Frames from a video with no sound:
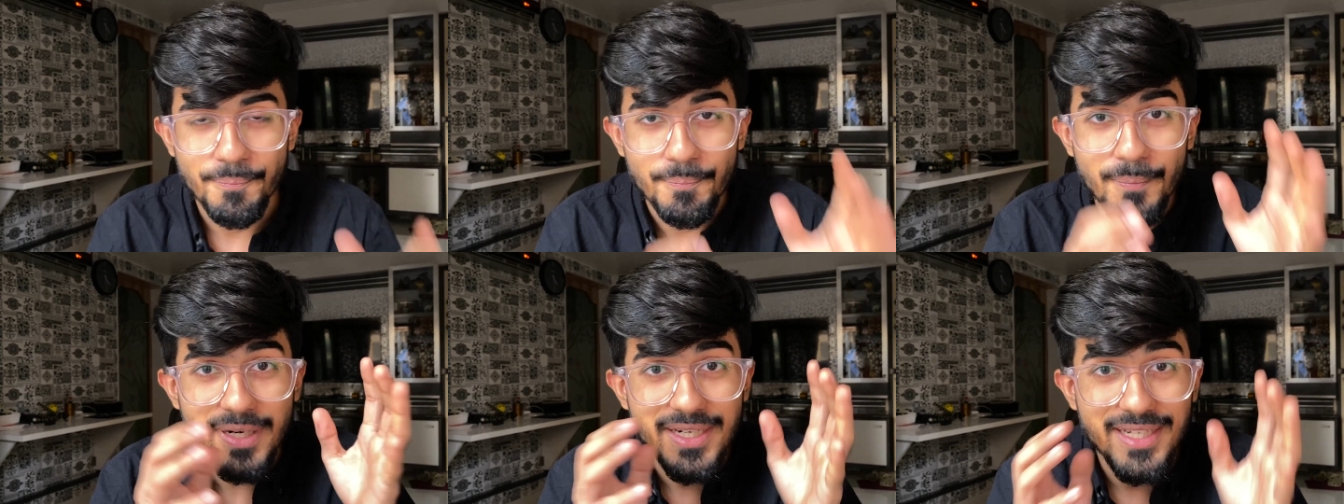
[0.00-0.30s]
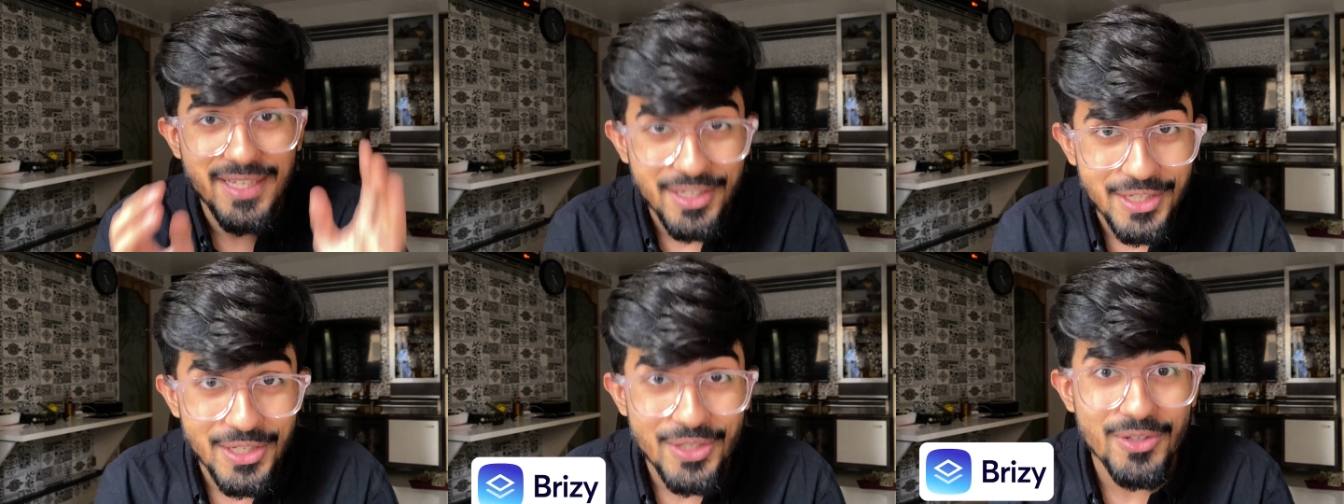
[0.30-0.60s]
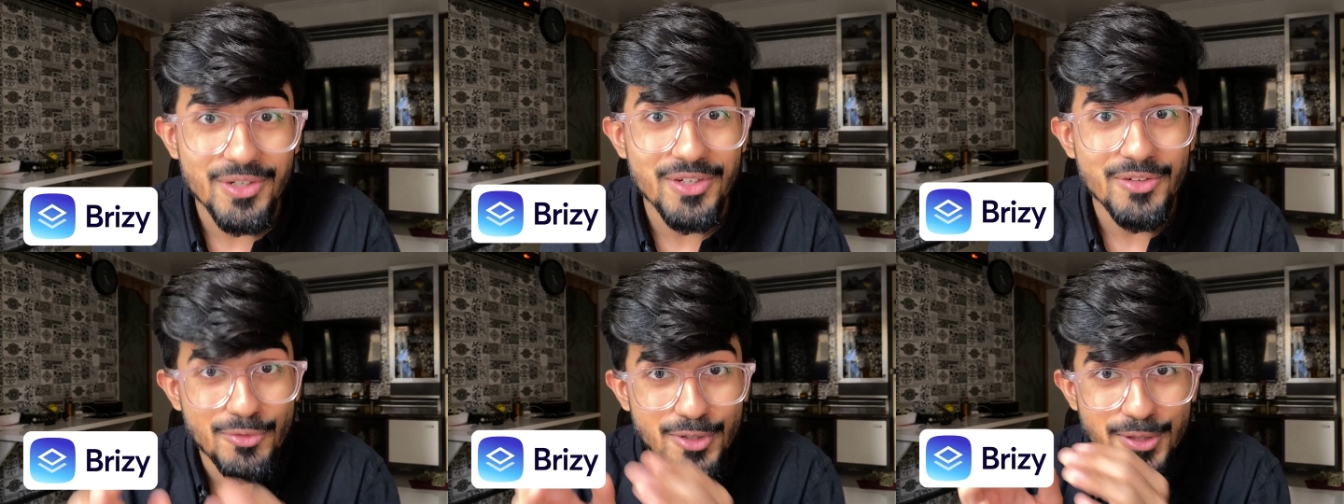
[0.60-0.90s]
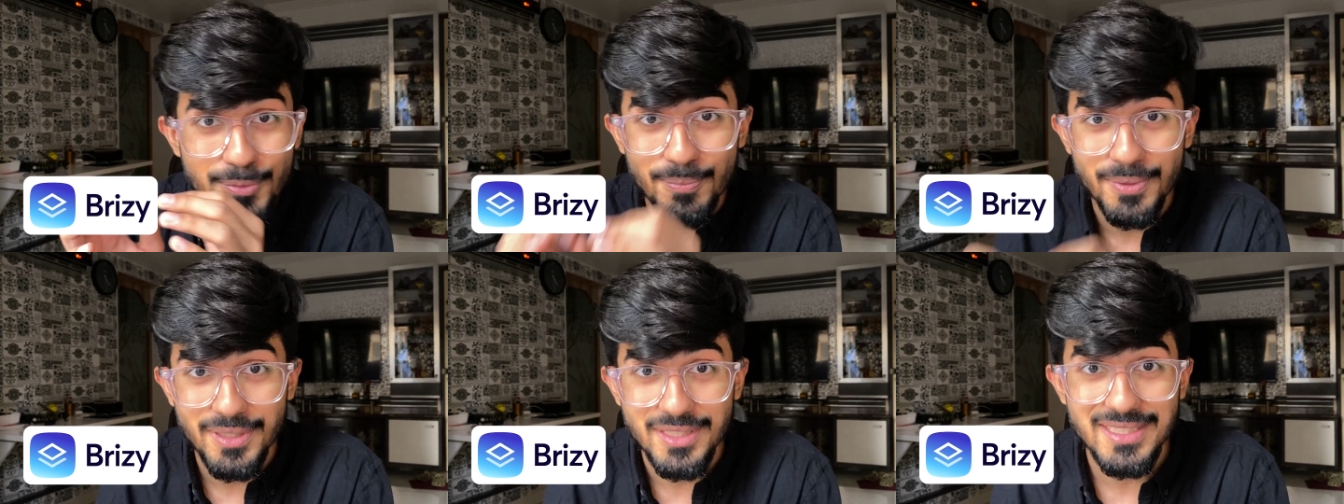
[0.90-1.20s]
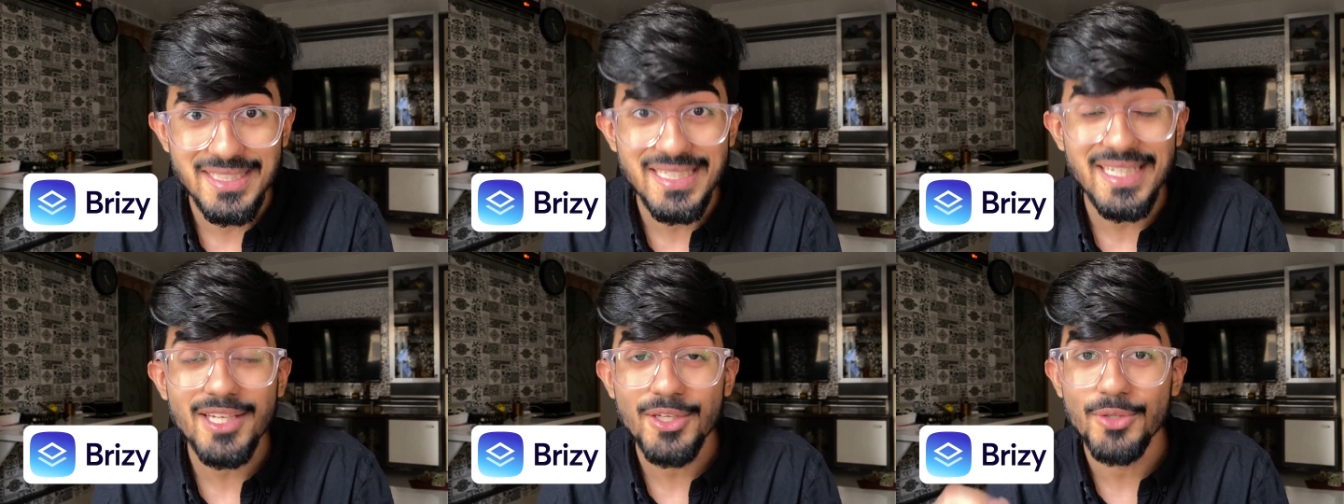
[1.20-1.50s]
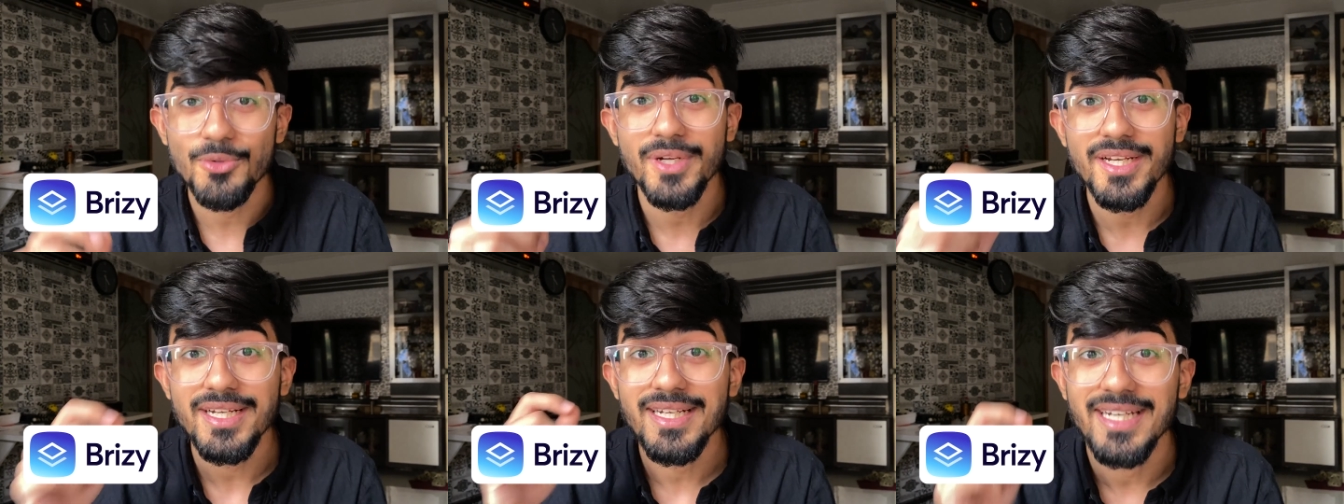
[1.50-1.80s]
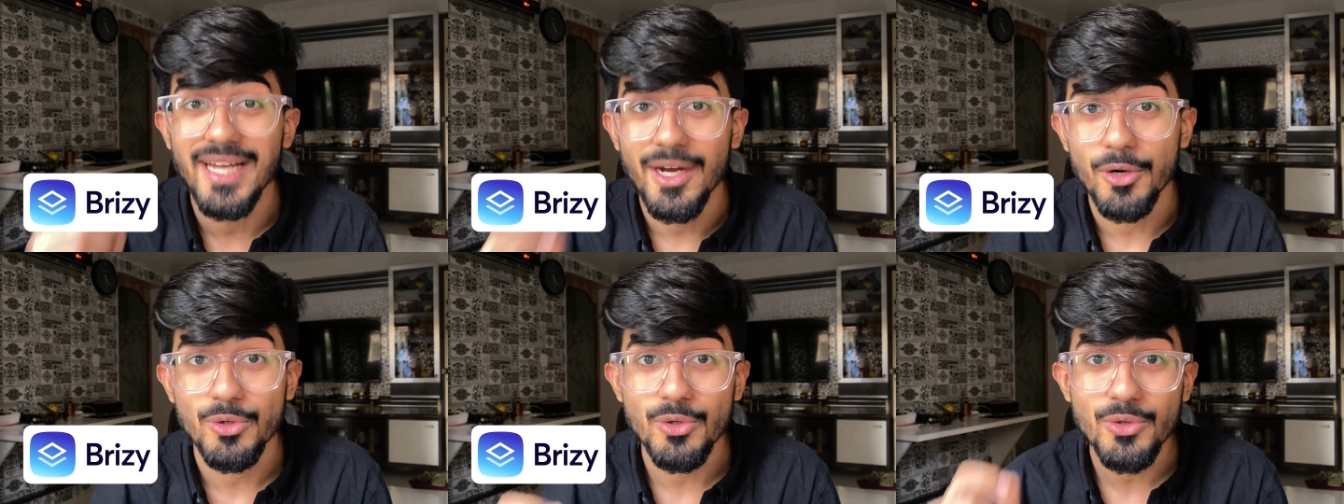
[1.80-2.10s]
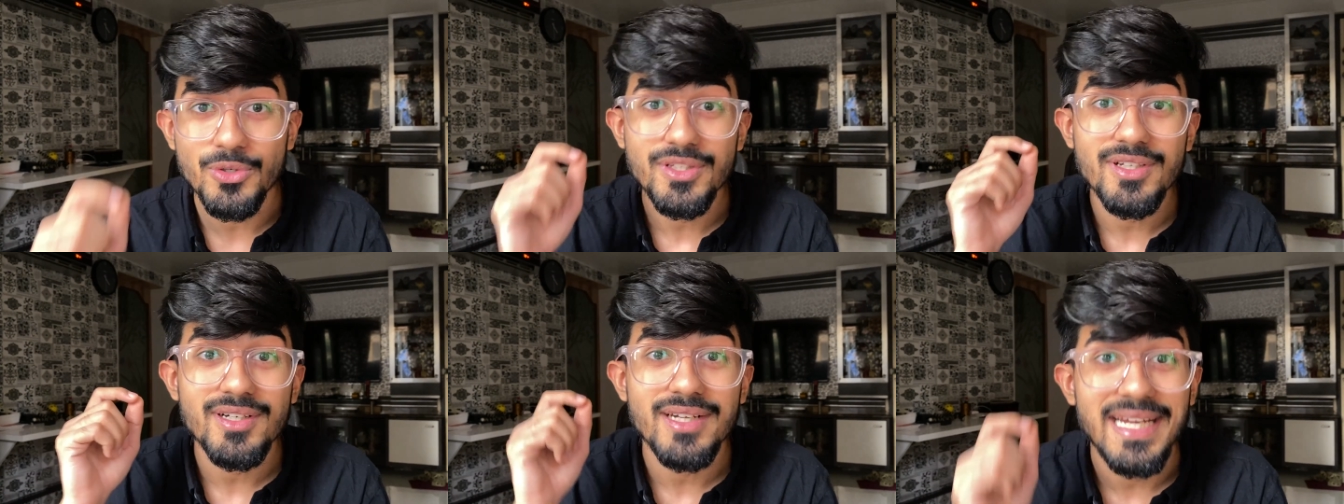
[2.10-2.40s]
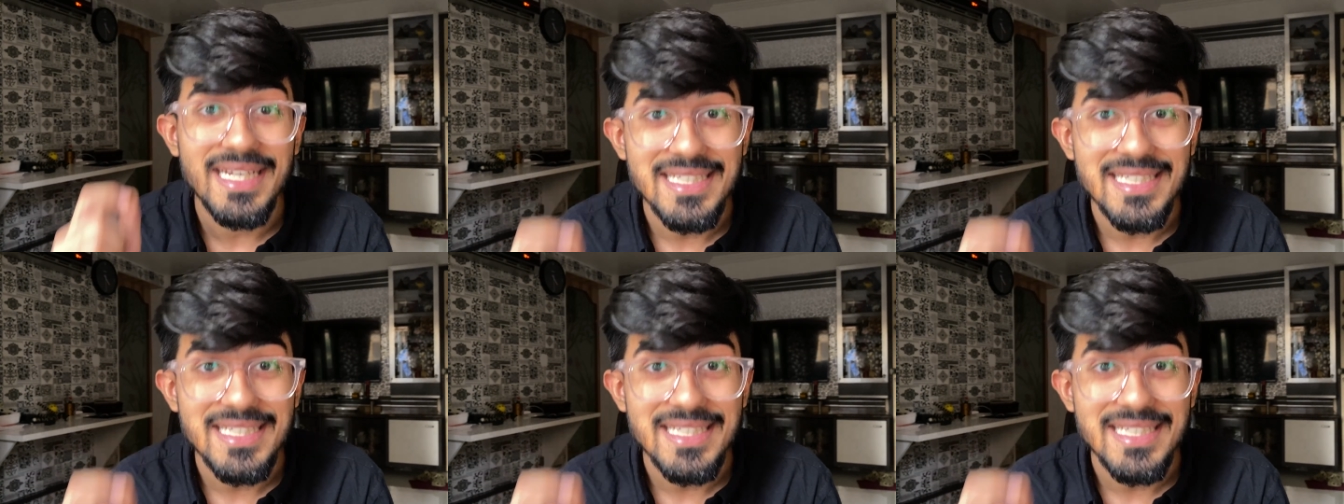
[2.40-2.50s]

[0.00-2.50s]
But here with Brizy, you can download the